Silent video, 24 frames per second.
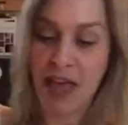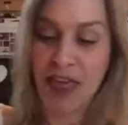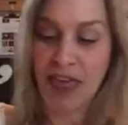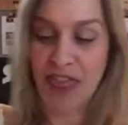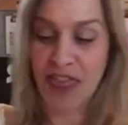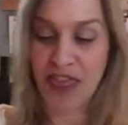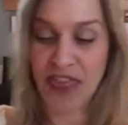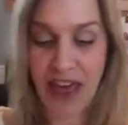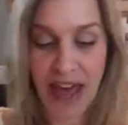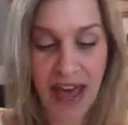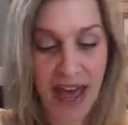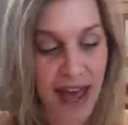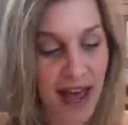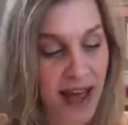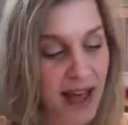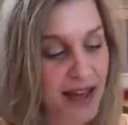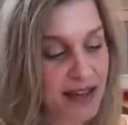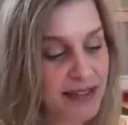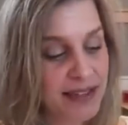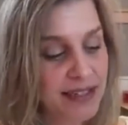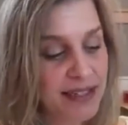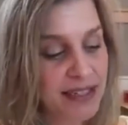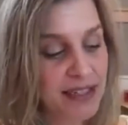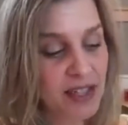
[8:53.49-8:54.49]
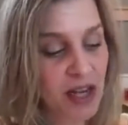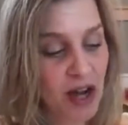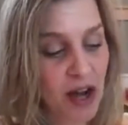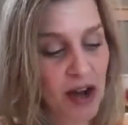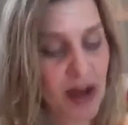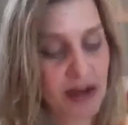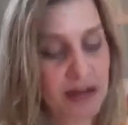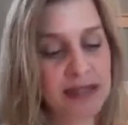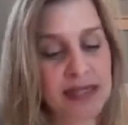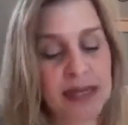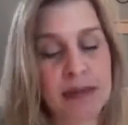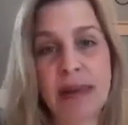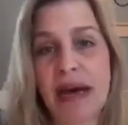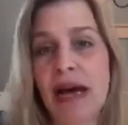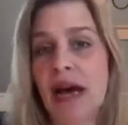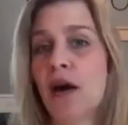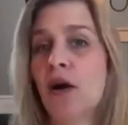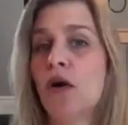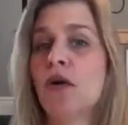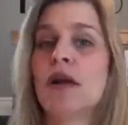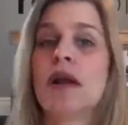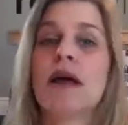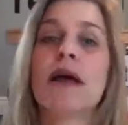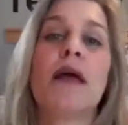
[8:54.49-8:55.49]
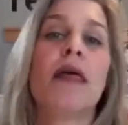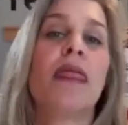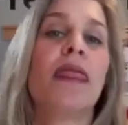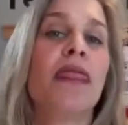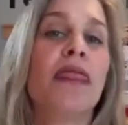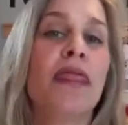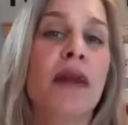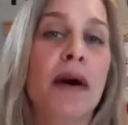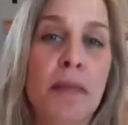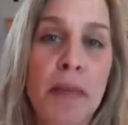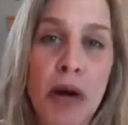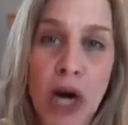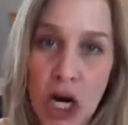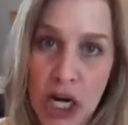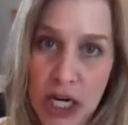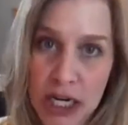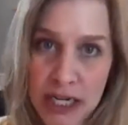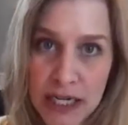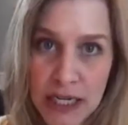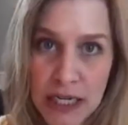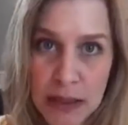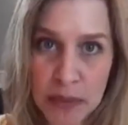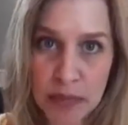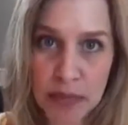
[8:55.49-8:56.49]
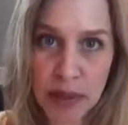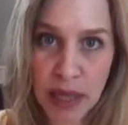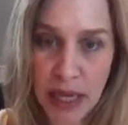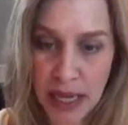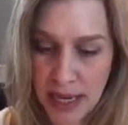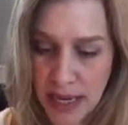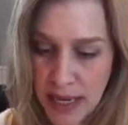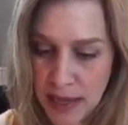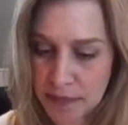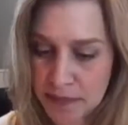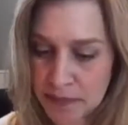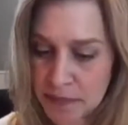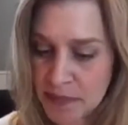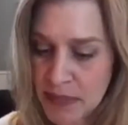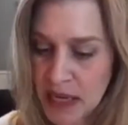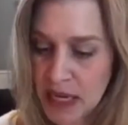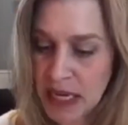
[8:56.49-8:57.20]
That talks about the marketing plan.